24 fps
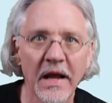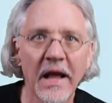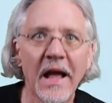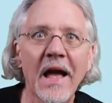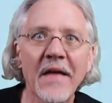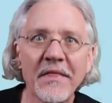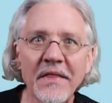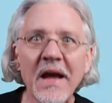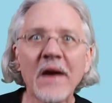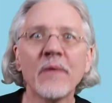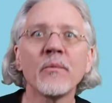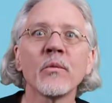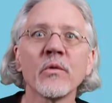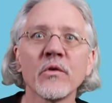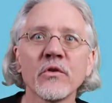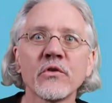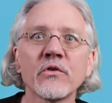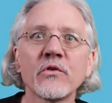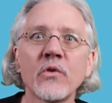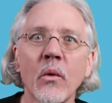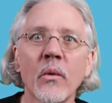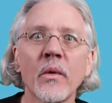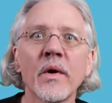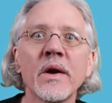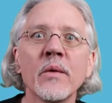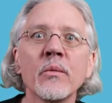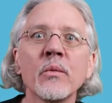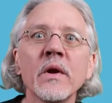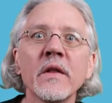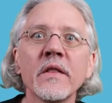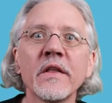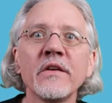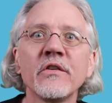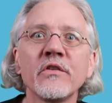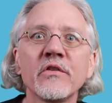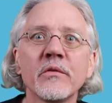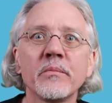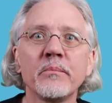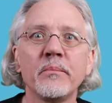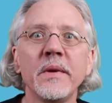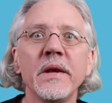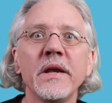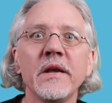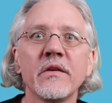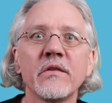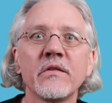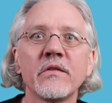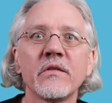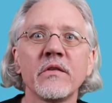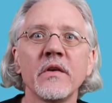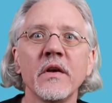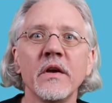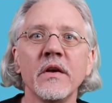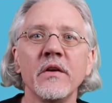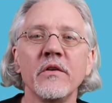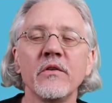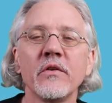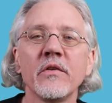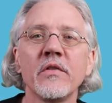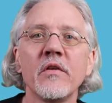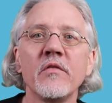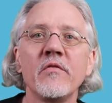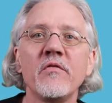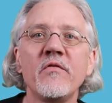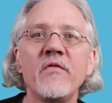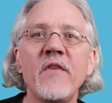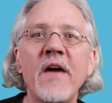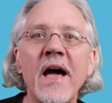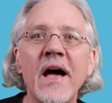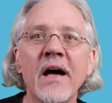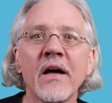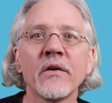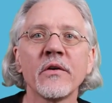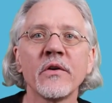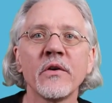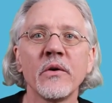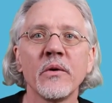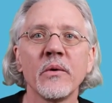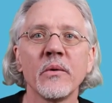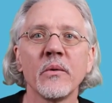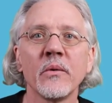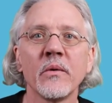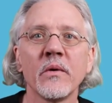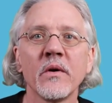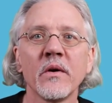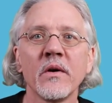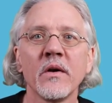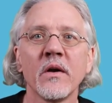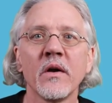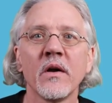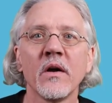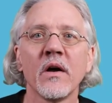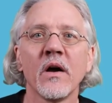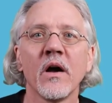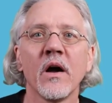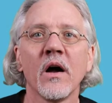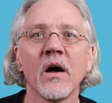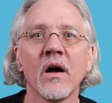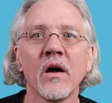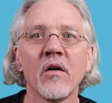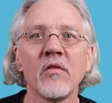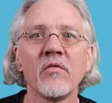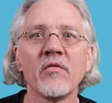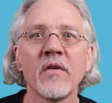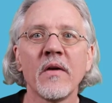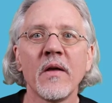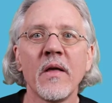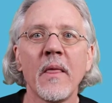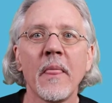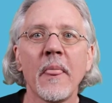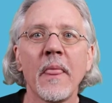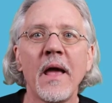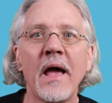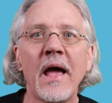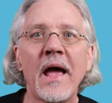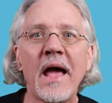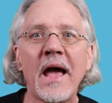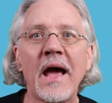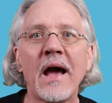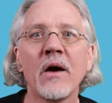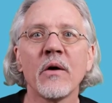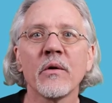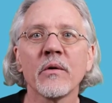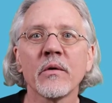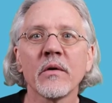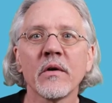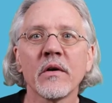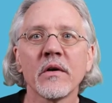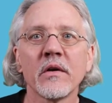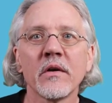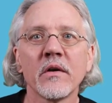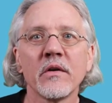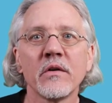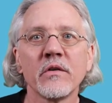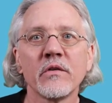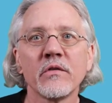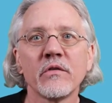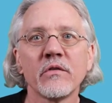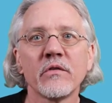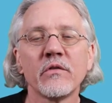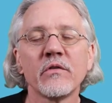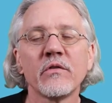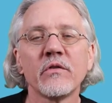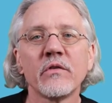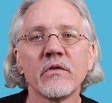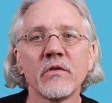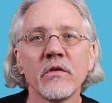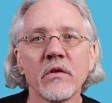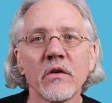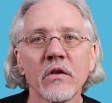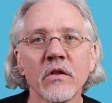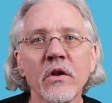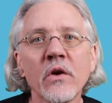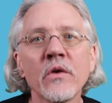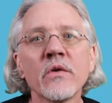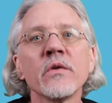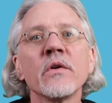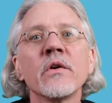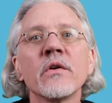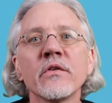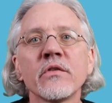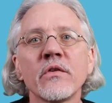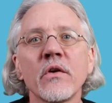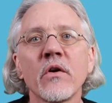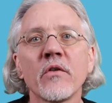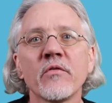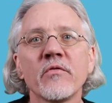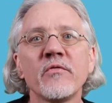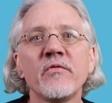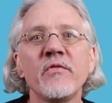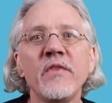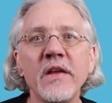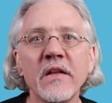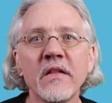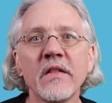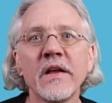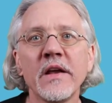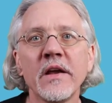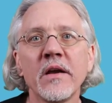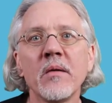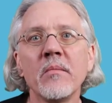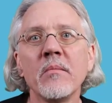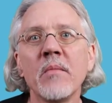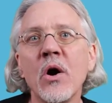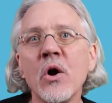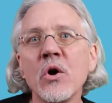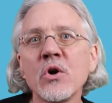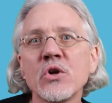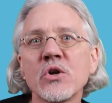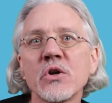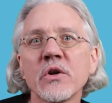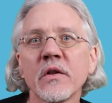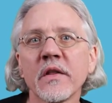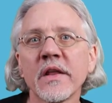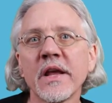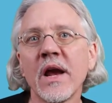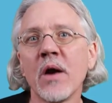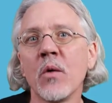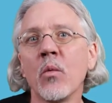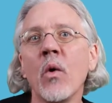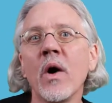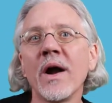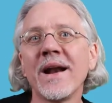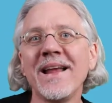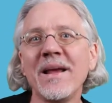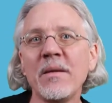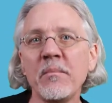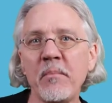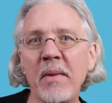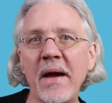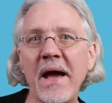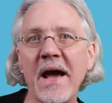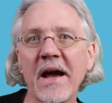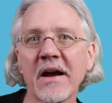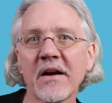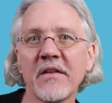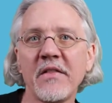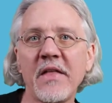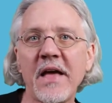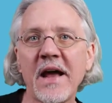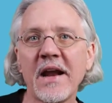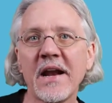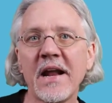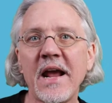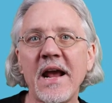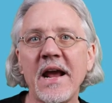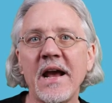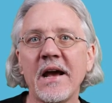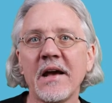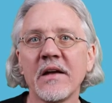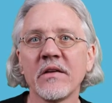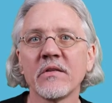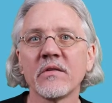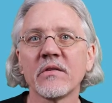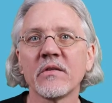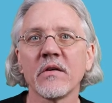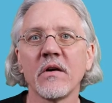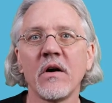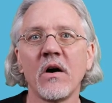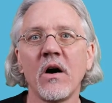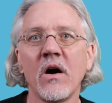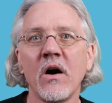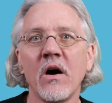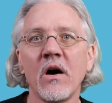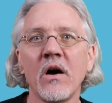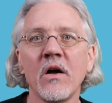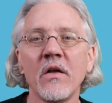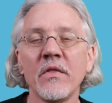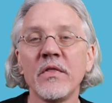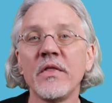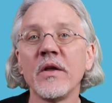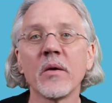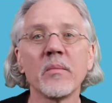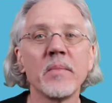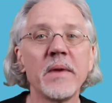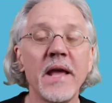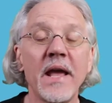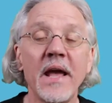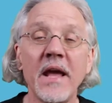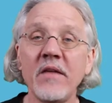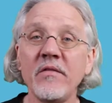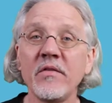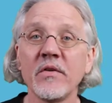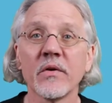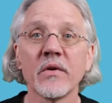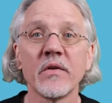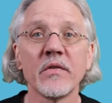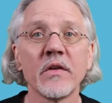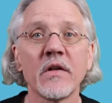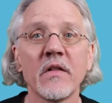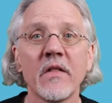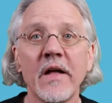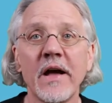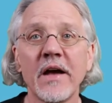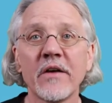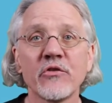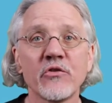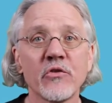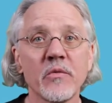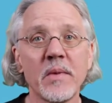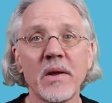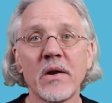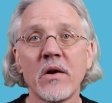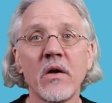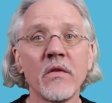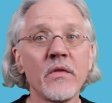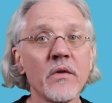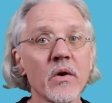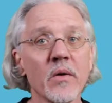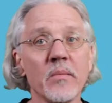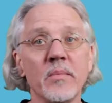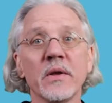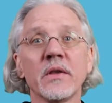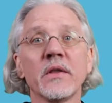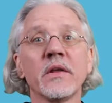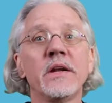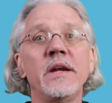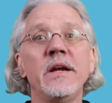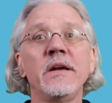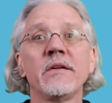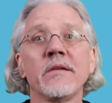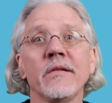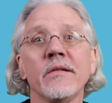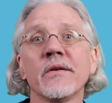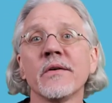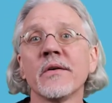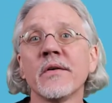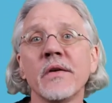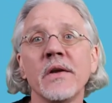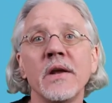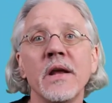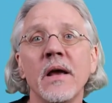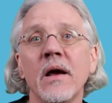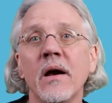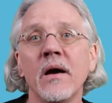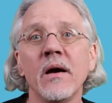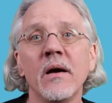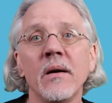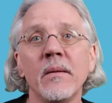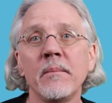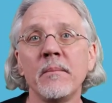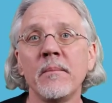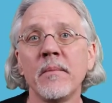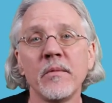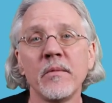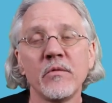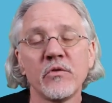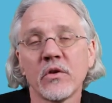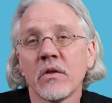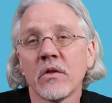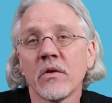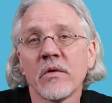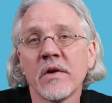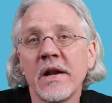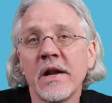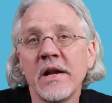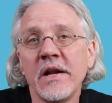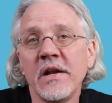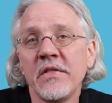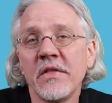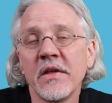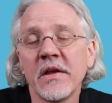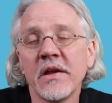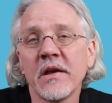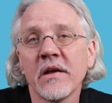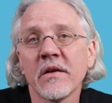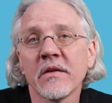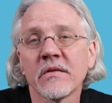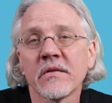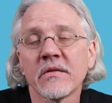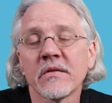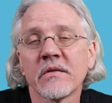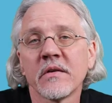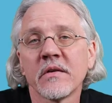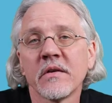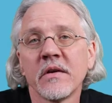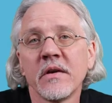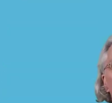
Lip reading: And that story really speaks to the value of how learners are feeling emotionally and what impact that has on their behavior in the classroom and on their ability to learn anything else.